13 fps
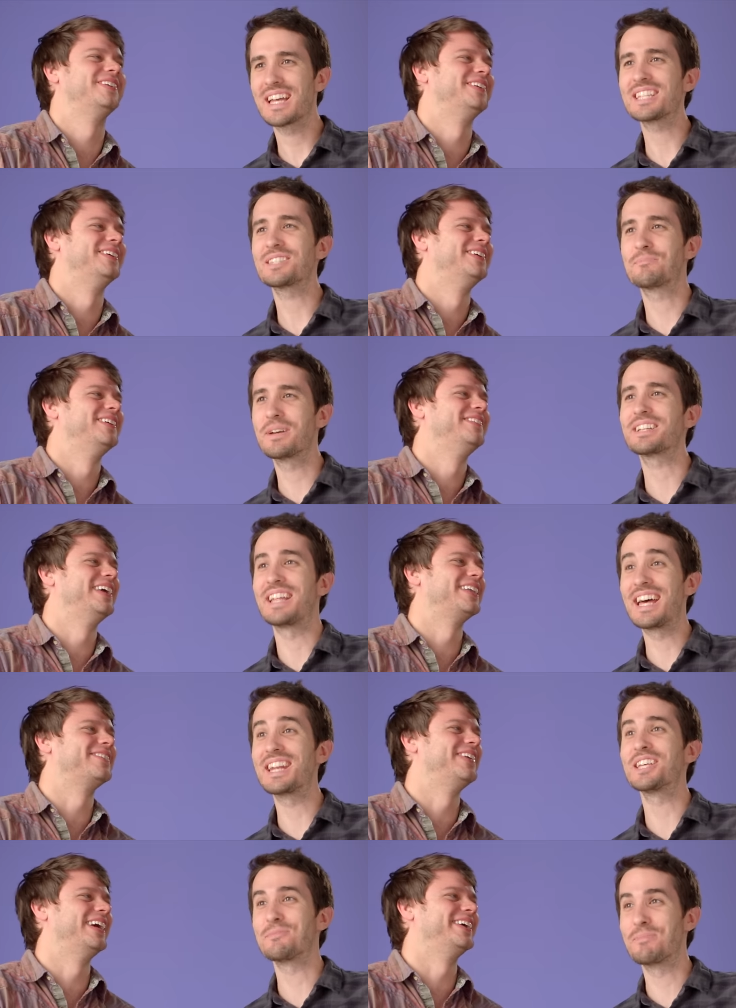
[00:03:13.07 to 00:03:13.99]

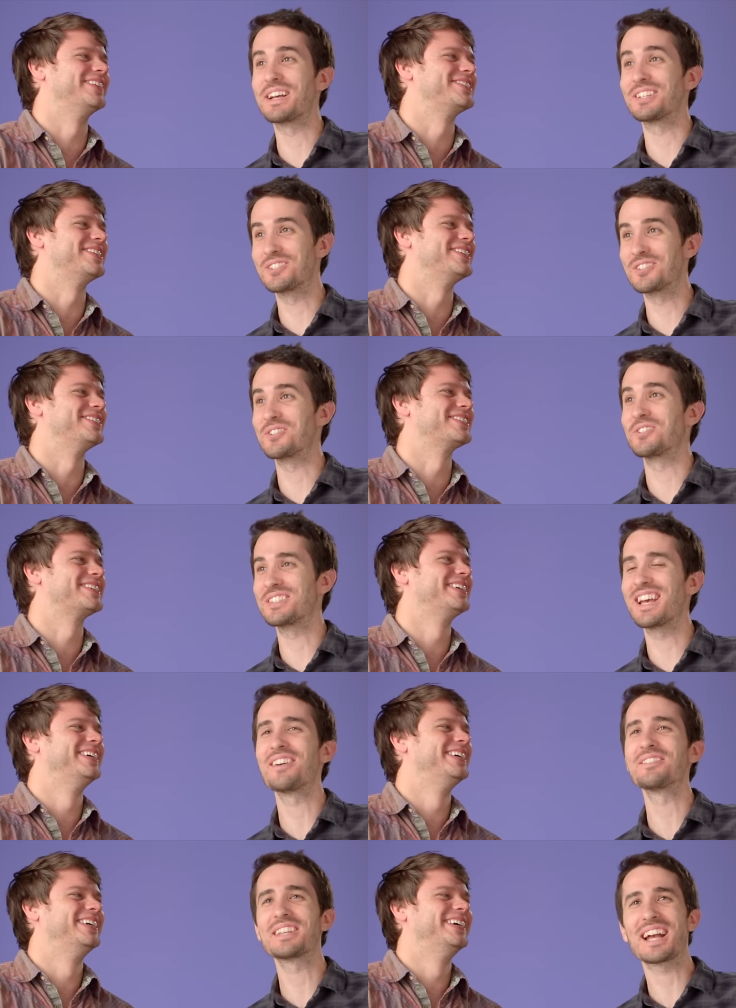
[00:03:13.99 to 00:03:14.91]
Speaker 1: That is pickle juice.
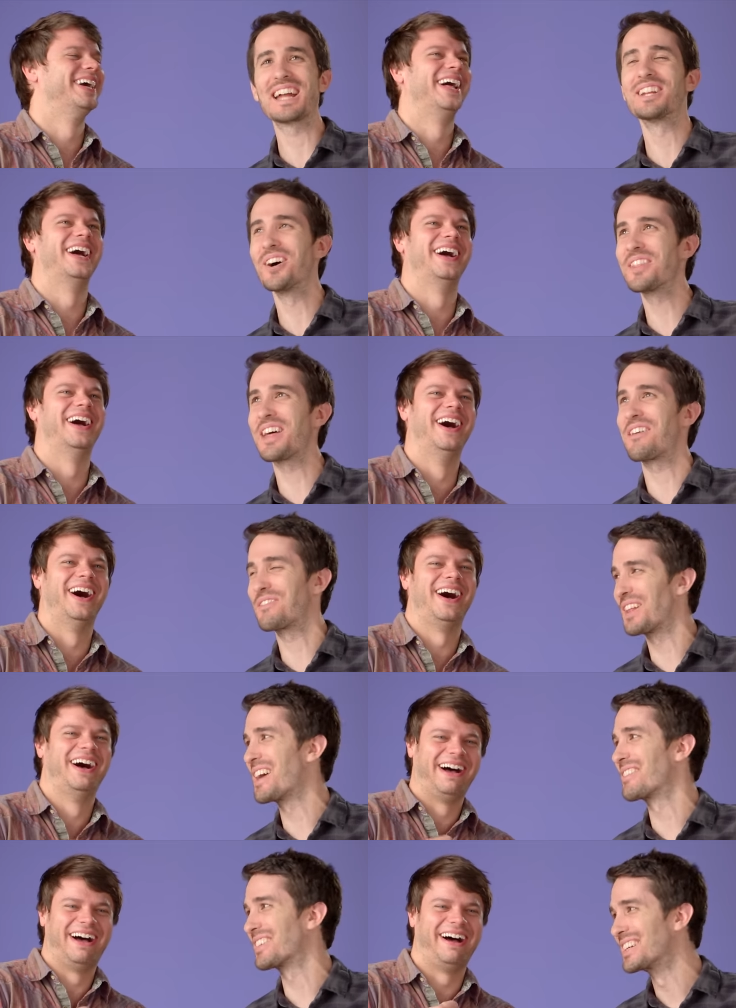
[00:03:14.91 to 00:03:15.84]
Yeah, I was like, I know that
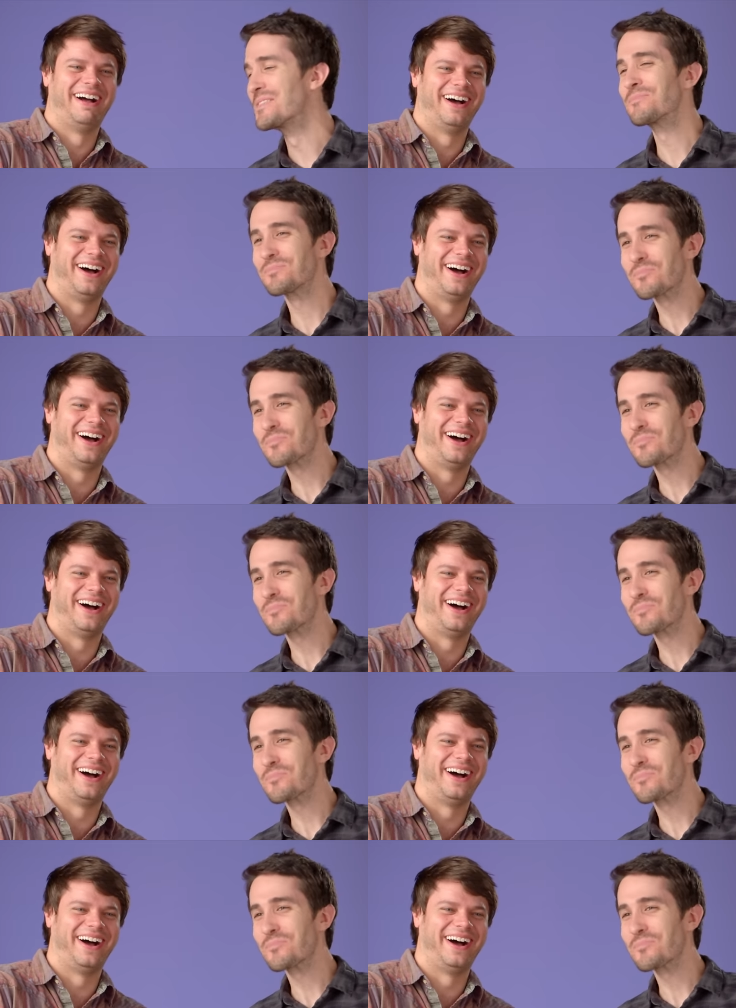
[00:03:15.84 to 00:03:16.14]
flavor.